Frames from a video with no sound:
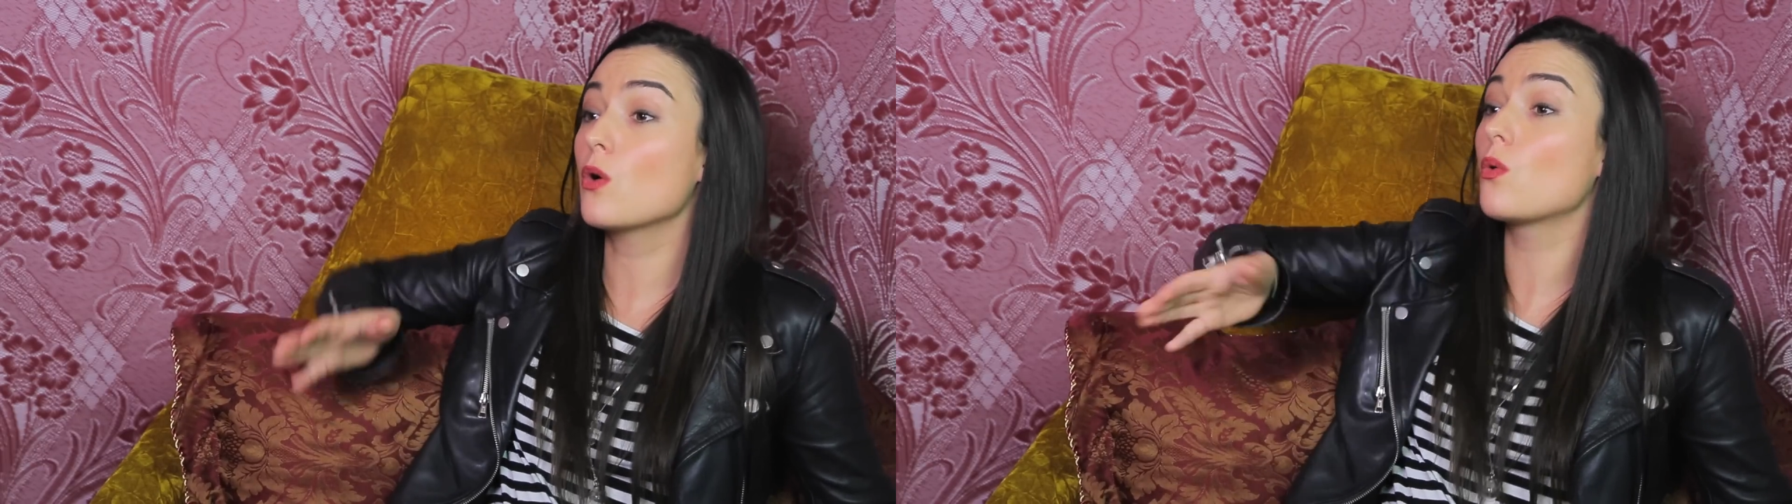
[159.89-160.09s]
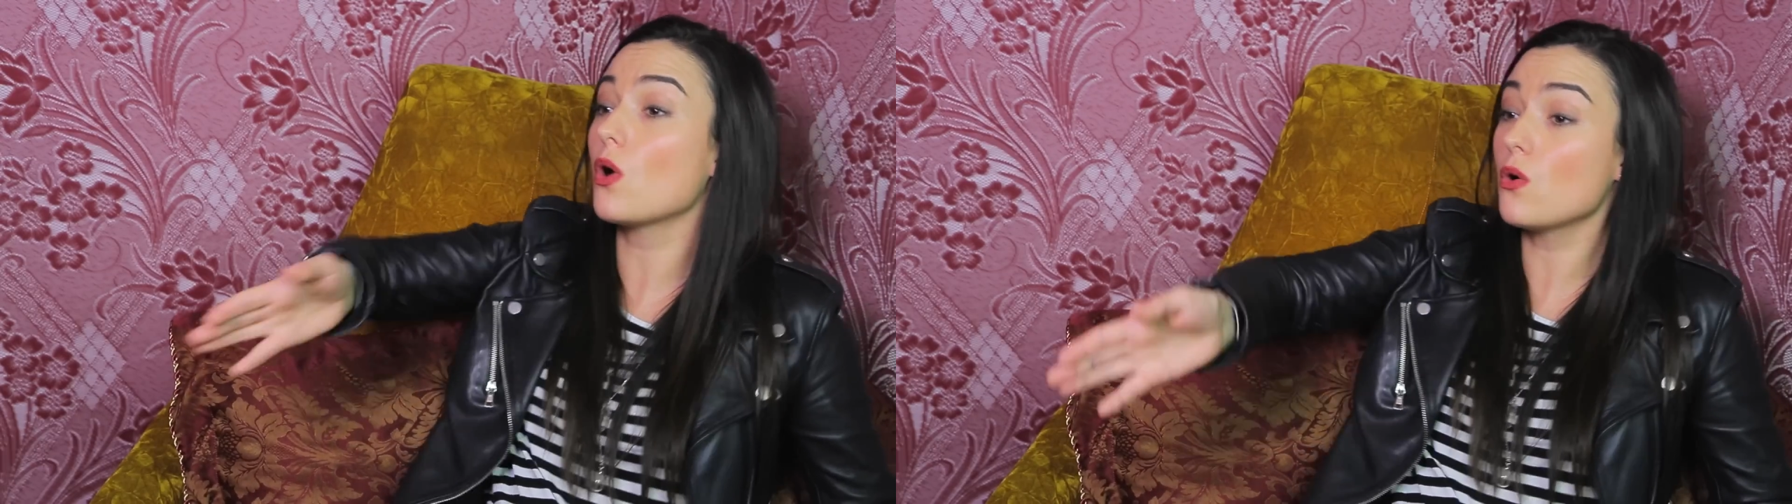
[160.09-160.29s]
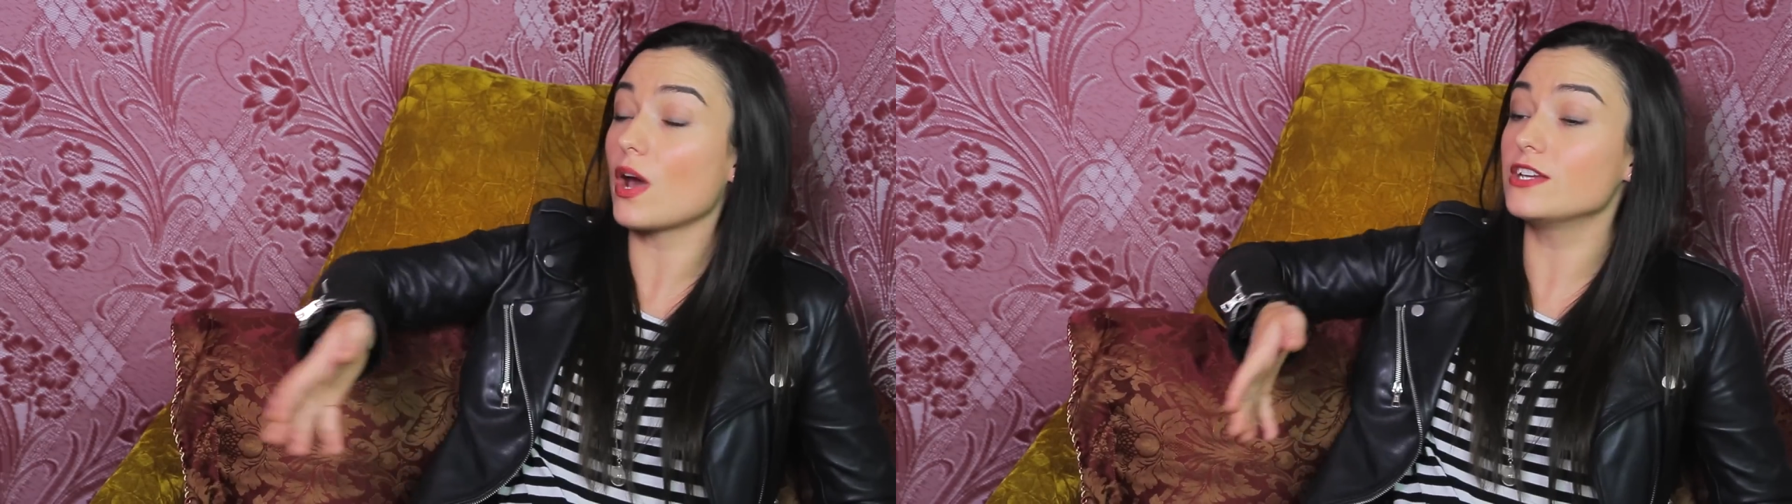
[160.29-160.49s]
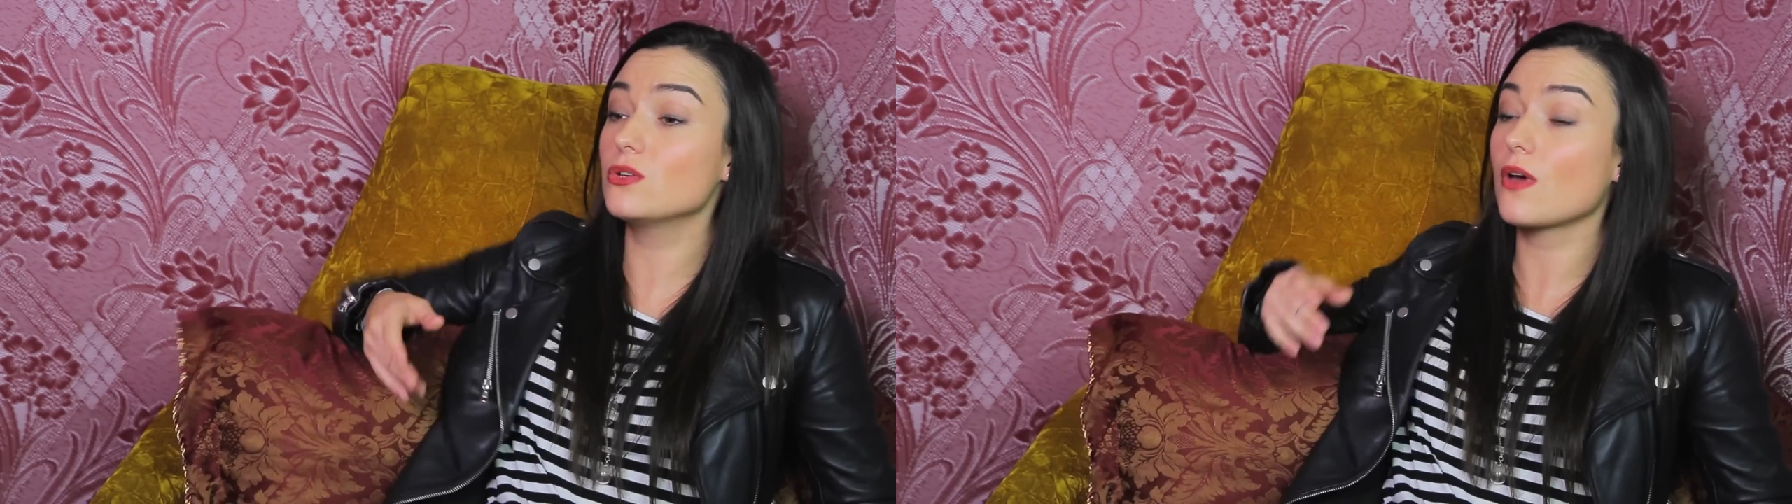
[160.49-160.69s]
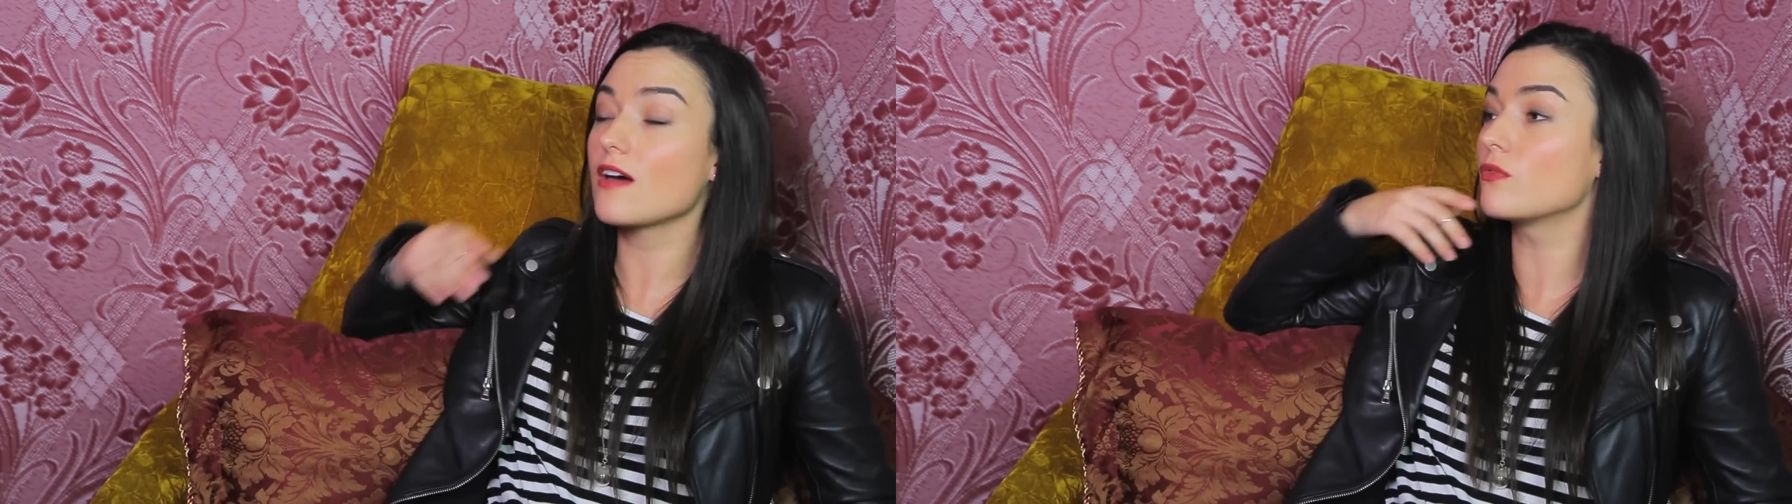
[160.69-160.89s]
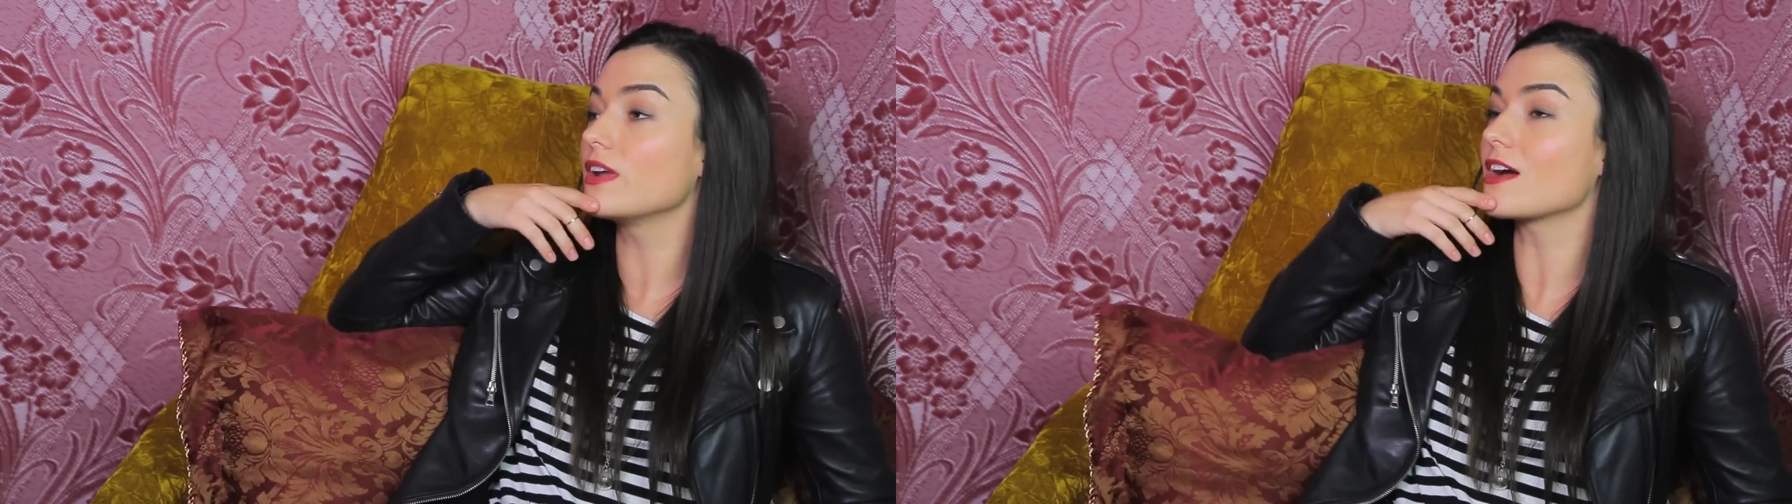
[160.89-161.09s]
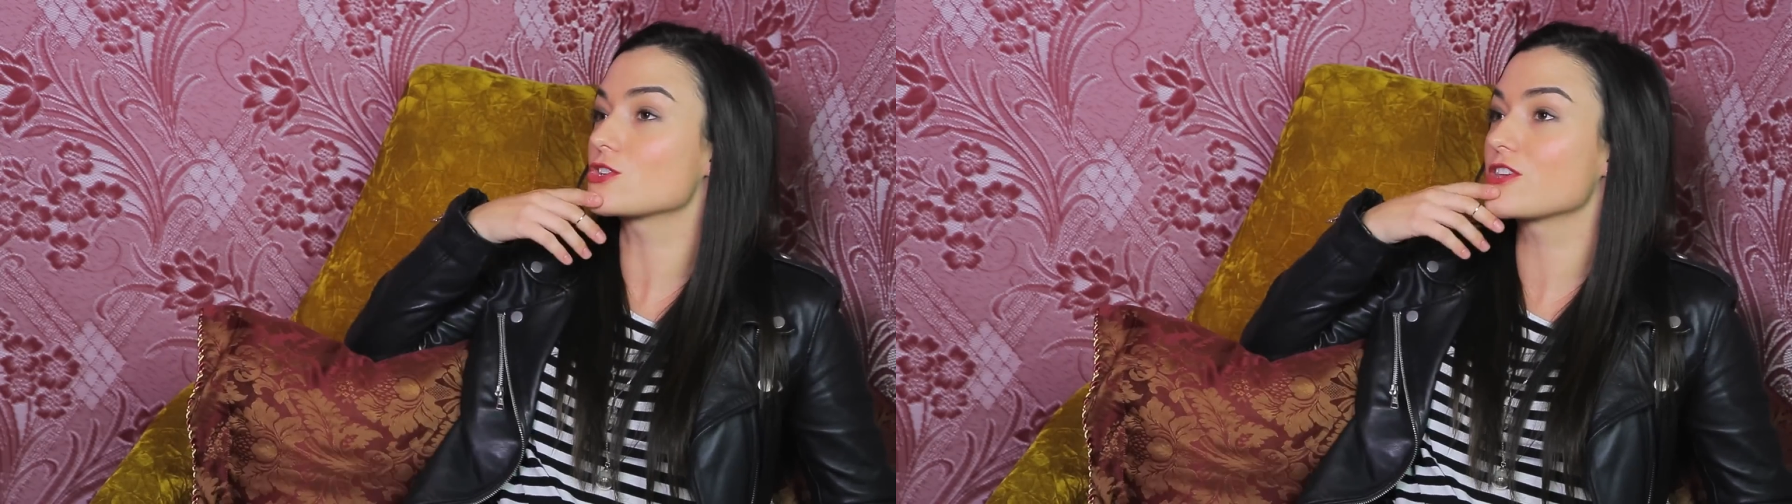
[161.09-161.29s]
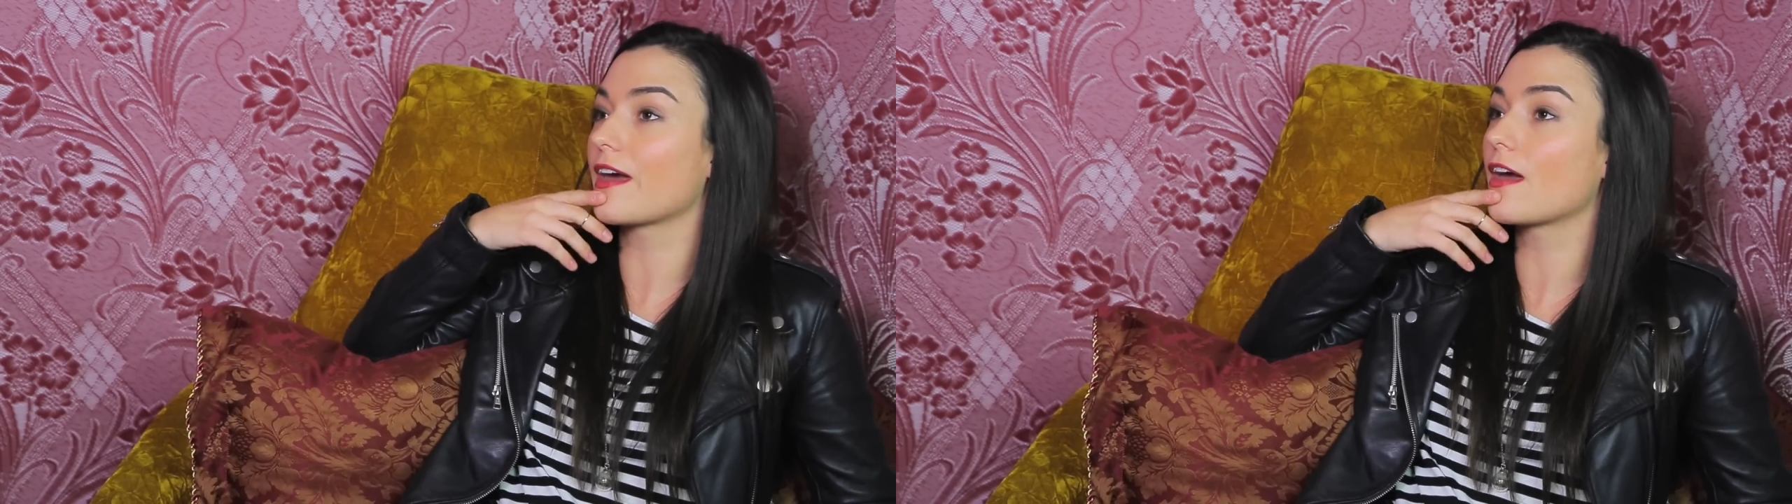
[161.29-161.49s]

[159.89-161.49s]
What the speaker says: I do have one actually.